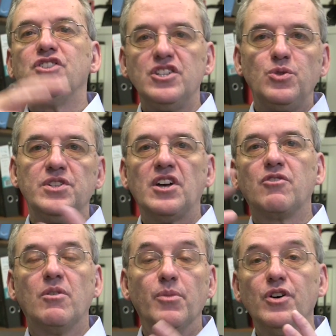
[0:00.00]
into each
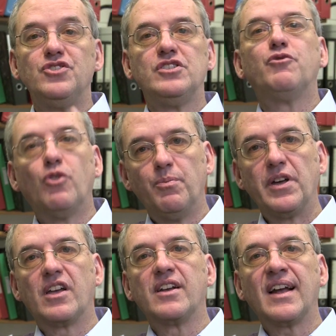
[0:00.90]
other and merging to form
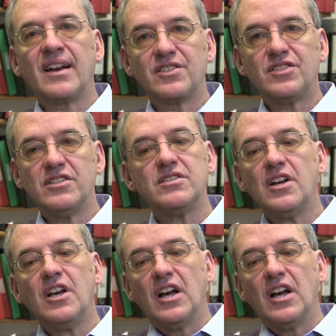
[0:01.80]
bigger galaxies.